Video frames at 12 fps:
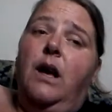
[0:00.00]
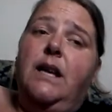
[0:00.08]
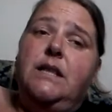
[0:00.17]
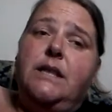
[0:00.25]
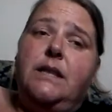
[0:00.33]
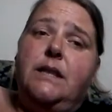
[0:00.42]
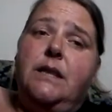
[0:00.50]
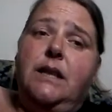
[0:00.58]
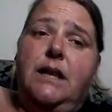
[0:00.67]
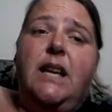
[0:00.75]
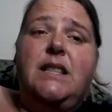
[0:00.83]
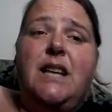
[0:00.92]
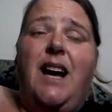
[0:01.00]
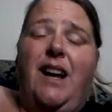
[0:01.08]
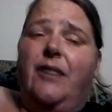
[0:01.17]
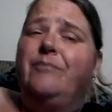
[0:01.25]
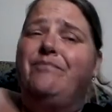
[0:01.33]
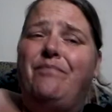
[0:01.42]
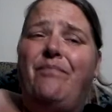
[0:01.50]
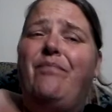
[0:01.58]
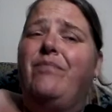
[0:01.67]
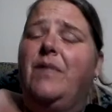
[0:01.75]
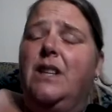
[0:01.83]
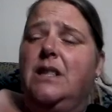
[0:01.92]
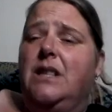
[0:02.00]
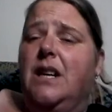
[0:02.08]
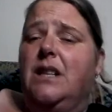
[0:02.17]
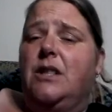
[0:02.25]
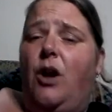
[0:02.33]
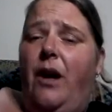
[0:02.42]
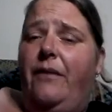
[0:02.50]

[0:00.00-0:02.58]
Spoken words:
It gets hard. It does.